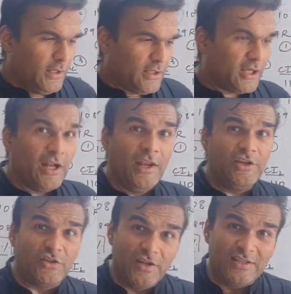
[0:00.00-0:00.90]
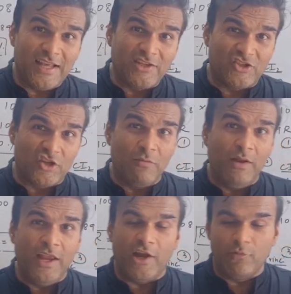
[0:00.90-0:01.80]
the condition is
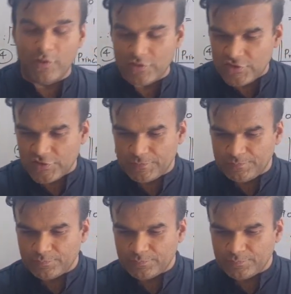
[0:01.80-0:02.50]
extremely adverse.